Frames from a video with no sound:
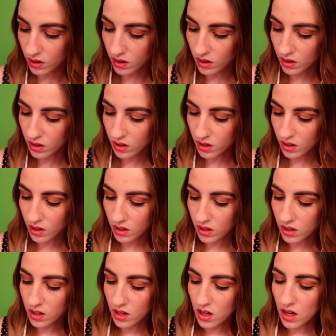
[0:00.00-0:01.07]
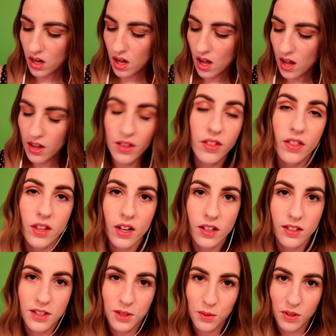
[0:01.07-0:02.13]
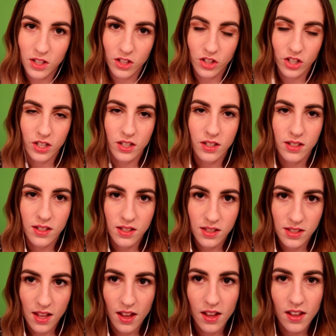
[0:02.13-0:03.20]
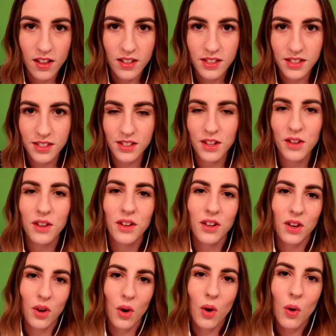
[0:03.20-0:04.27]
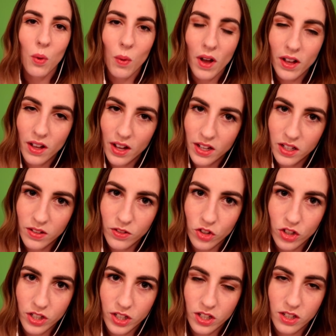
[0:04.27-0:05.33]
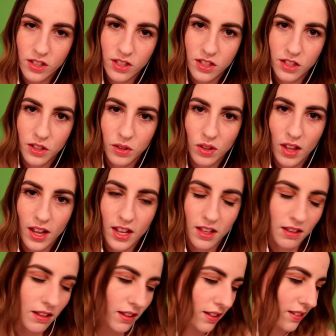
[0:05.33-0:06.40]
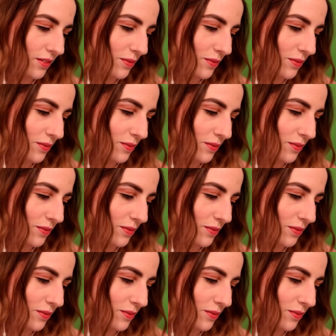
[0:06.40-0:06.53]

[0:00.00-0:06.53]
The next question says, what kind of triggers do you like?